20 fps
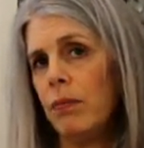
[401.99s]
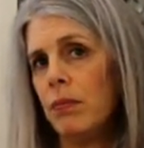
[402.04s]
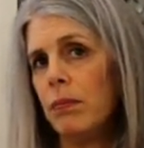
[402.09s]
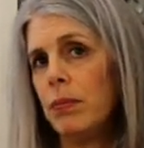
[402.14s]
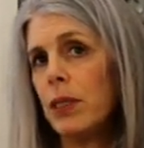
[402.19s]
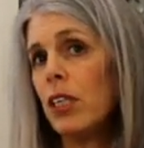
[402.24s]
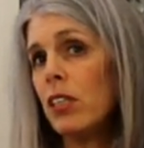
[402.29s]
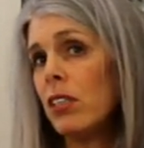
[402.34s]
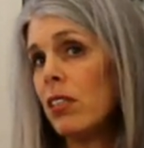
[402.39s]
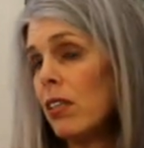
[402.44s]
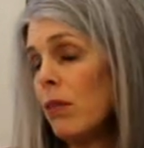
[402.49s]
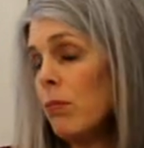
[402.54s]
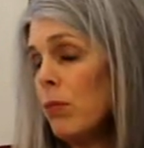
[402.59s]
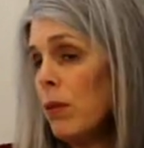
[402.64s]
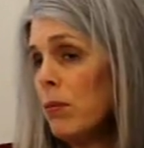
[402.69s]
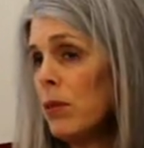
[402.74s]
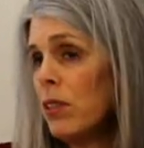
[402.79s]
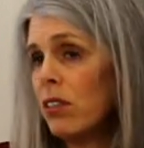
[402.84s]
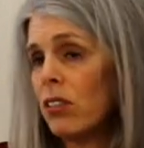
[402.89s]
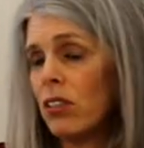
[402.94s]
Because some
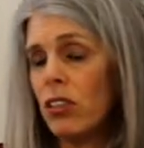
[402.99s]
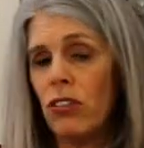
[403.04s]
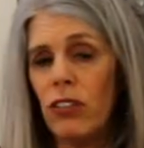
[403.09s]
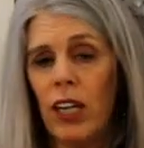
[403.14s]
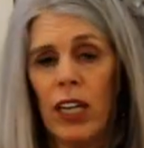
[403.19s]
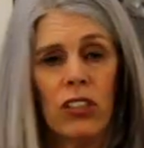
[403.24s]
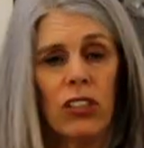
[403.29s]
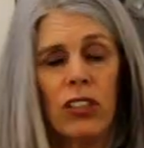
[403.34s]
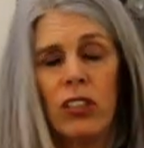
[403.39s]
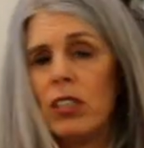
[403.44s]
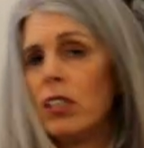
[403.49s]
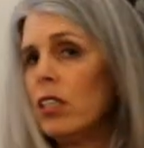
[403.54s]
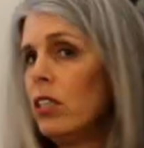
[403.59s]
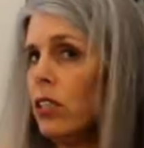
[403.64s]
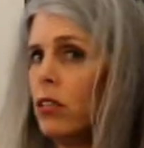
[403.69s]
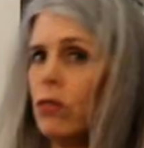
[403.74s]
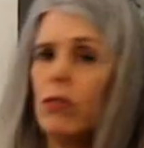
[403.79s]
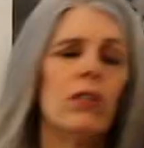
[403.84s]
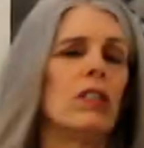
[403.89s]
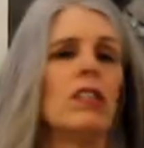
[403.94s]
women's contractions get
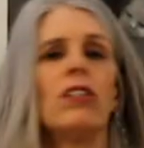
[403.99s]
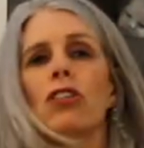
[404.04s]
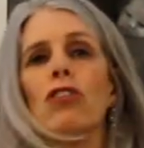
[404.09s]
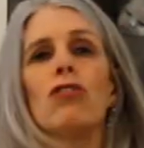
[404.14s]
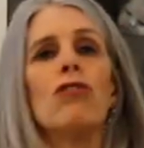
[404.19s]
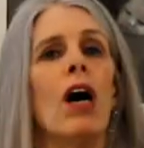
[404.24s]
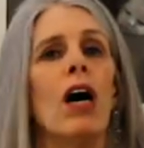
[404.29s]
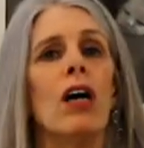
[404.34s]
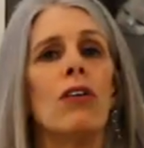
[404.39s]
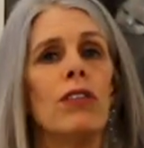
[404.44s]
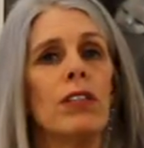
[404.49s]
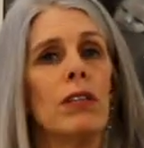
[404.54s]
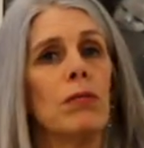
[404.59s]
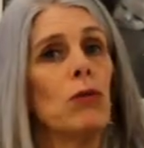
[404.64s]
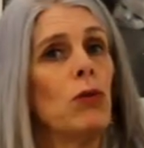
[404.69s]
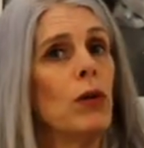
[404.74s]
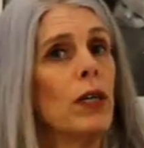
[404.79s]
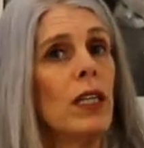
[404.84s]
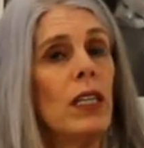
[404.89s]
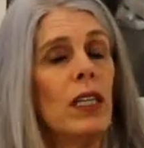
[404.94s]
into a strong rhythm
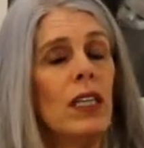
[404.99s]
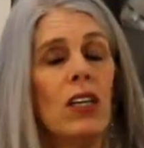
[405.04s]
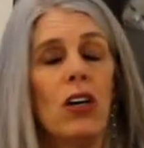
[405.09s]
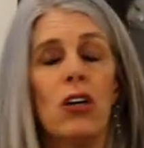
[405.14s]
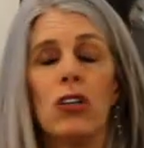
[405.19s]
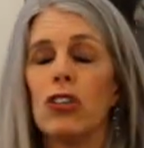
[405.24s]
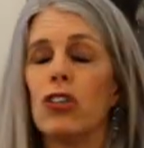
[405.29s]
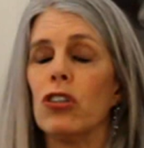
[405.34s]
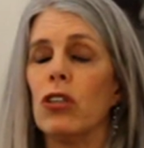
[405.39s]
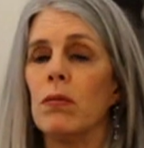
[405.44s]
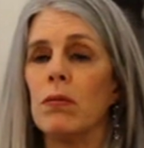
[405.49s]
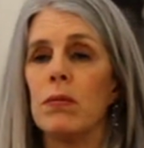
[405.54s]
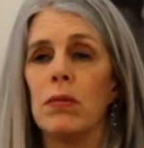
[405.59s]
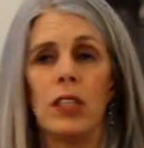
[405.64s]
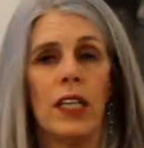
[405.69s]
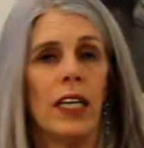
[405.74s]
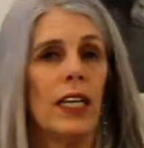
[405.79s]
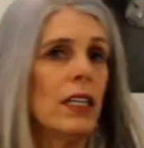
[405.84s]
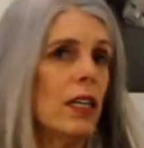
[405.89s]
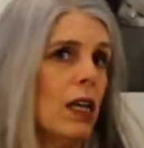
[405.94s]
quickly, or some
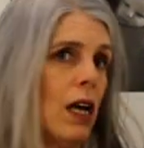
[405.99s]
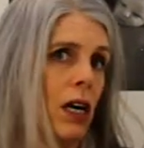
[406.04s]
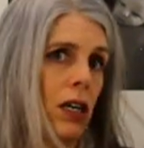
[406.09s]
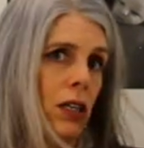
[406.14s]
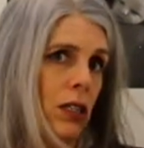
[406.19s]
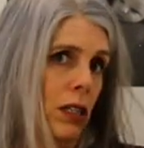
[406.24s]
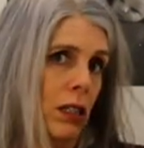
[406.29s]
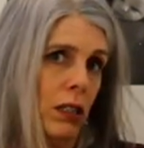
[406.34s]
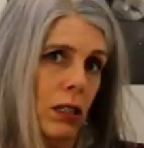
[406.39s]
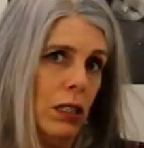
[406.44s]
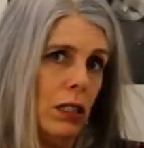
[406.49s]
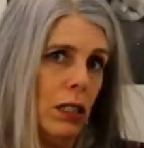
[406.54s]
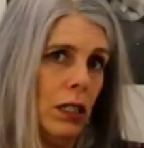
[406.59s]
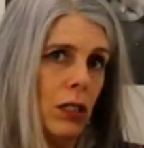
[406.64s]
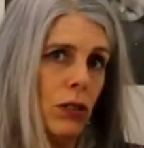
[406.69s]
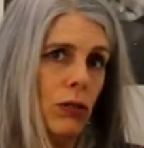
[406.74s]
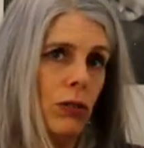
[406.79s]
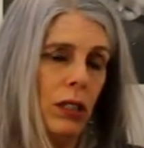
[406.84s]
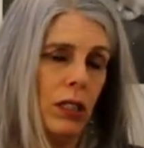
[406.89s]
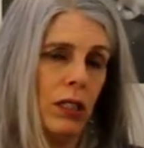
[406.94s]
take longer.
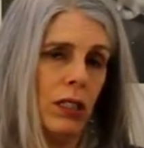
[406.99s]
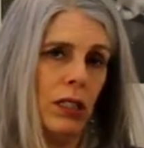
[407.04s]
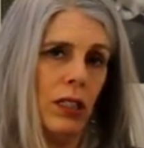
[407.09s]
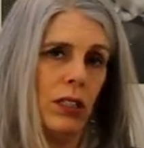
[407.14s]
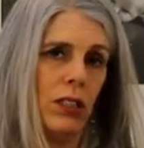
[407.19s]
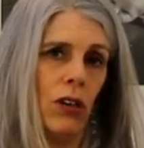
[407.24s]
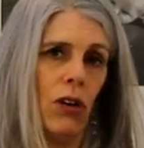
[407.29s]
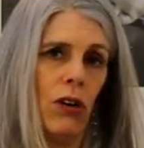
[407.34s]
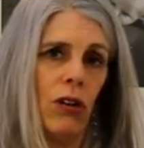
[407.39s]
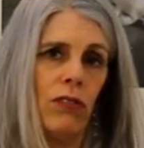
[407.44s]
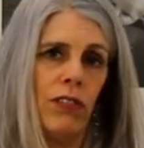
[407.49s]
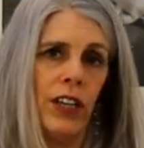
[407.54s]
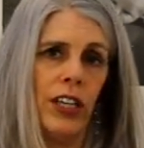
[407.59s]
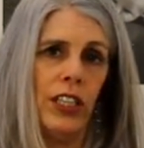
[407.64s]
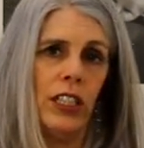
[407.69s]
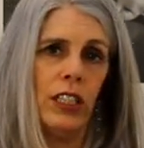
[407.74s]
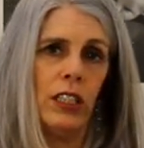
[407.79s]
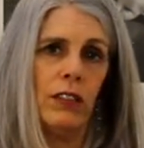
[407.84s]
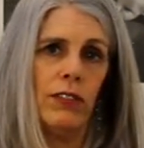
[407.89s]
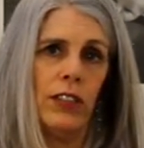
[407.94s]
It's all very
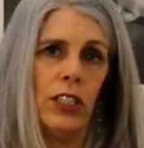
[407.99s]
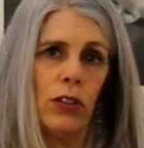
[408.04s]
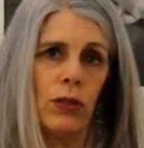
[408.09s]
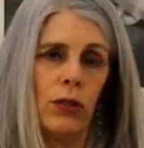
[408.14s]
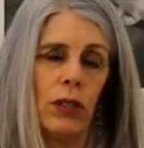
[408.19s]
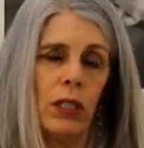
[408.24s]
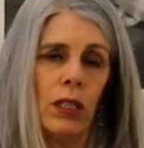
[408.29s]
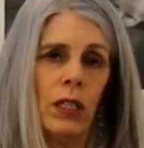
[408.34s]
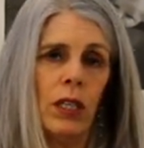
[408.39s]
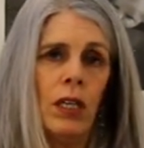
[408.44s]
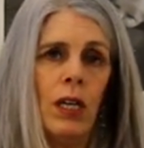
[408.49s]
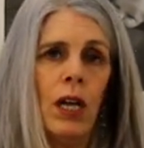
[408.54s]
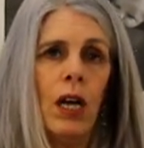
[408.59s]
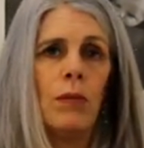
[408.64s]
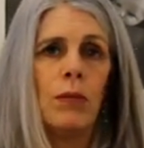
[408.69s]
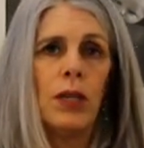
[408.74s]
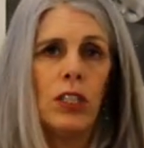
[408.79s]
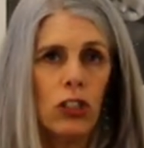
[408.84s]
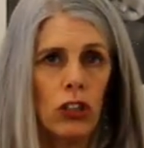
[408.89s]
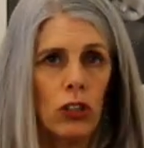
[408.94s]
individual.
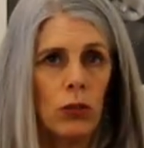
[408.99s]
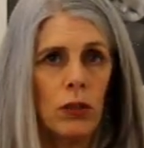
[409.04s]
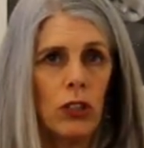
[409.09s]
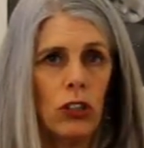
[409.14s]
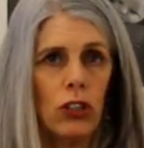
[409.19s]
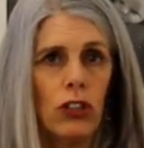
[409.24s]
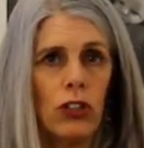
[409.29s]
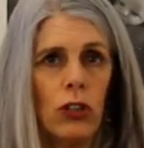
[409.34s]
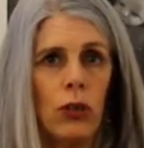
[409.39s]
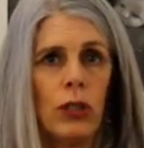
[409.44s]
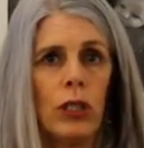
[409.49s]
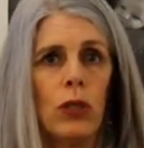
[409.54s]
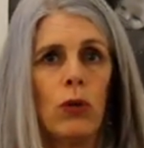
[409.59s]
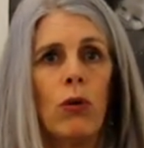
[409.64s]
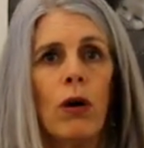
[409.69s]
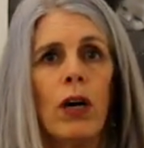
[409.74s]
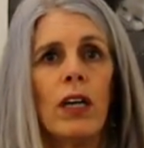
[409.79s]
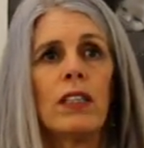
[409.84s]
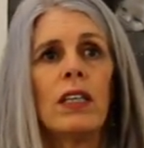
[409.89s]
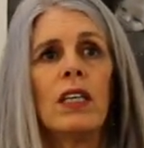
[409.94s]
But I just want to show you
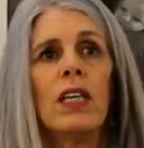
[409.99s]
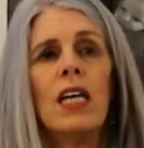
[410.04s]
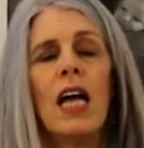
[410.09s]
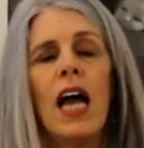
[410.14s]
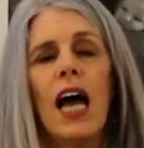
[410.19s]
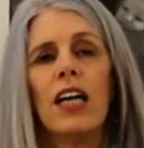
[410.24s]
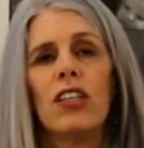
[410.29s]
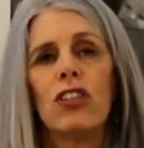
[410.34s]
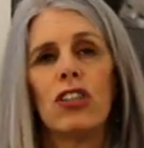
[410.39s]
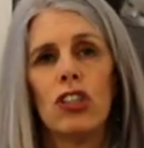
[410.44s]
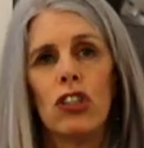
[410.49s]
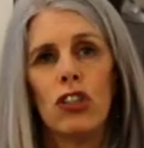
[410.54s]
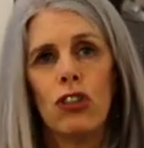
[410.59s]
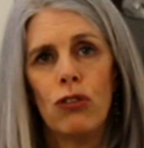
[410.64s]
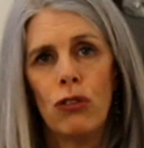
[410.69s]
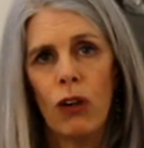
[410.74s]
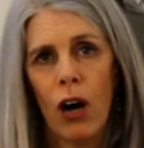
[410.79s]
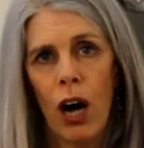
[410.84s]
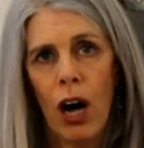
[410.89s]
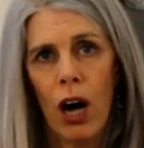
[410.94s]
what a
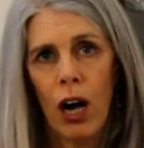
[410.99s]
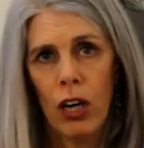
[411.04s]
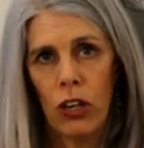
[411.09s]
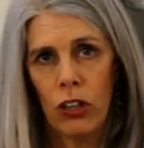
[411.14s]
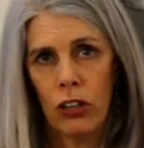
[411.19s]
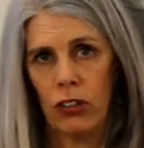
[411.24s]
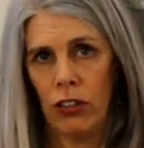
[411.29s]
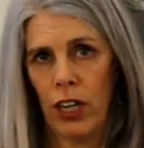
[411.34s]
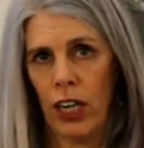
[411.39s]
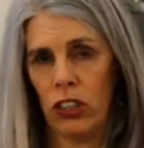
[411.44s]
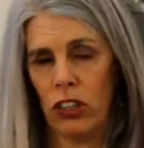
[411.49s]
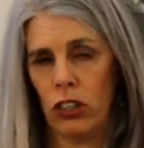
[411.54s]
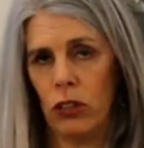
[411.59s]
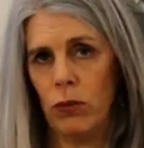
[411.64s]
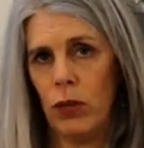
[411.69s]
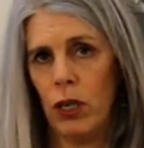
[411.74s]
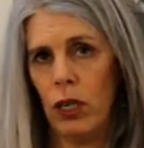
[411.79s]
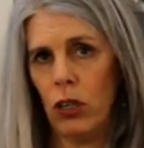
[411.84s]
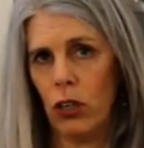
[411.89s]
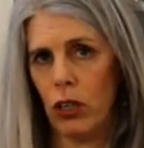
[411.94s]
strong contraction
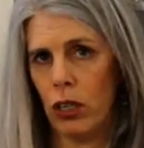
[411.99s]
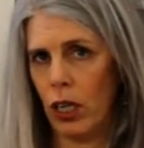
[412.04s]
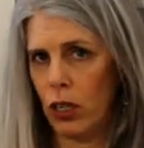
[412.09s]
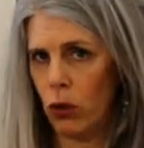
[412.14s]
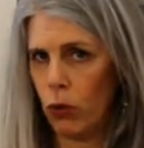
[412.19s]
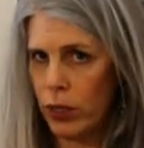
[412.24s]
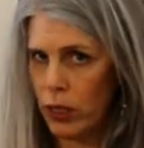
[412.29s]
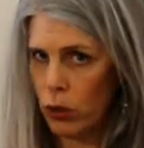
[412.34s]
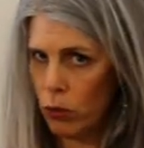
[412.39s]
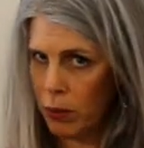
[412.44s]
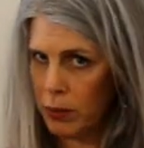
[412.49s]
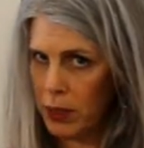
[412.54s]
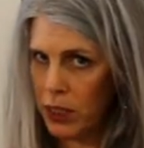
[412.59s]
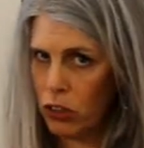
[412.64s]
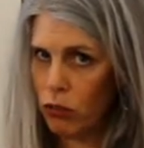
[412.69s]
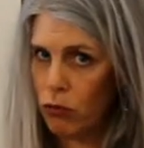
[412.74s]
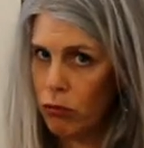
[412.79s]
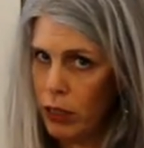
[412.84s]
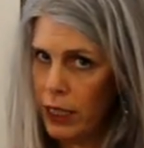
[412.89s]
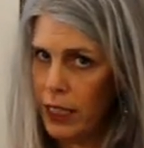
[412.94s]
will look like when the woman
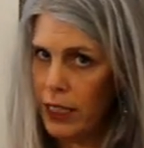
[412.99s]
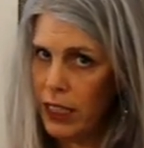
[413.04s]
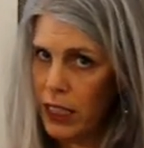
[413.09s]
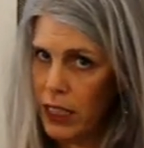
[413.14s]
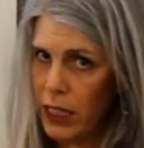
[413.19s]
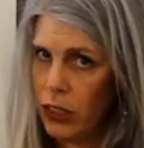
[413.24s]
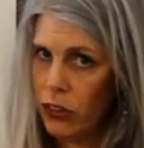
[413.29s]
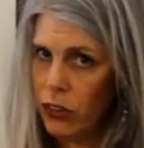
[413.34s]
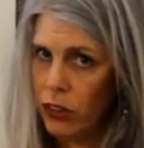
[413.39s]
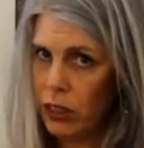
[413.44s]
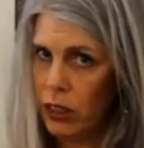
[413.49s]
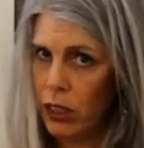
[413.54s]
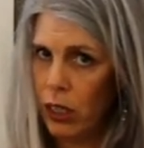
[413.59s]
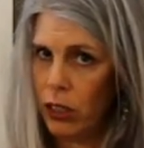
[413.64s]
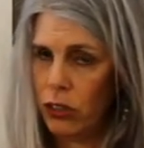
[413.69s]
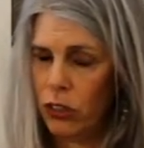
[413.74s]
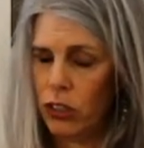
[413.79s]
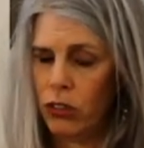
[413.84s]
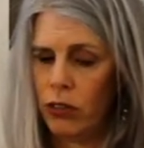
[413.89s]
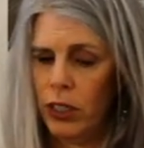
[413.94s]
is really seriously
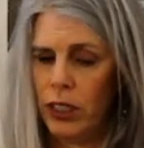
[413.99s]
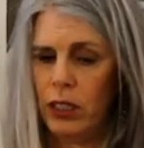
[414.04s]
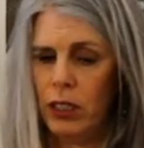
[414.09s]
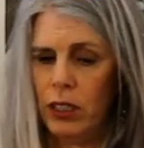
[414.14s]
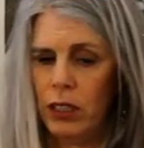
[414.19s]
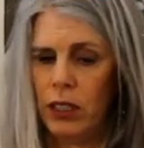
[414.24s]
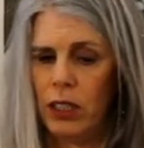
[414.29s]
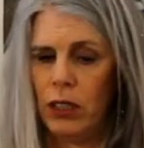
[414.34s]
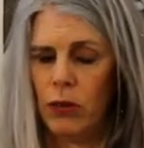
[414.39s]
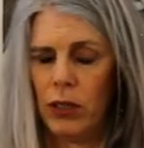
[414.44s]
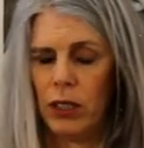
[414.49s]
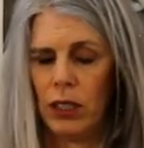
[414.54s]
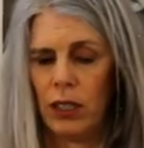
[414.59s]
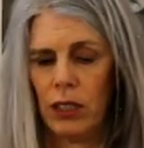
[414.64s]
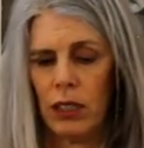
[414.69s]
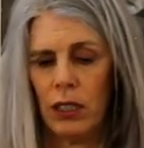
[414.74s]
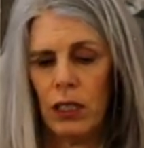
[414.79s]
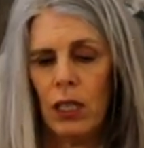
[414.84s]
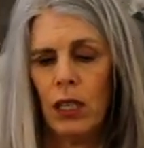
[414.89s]
concentrating to deal with it.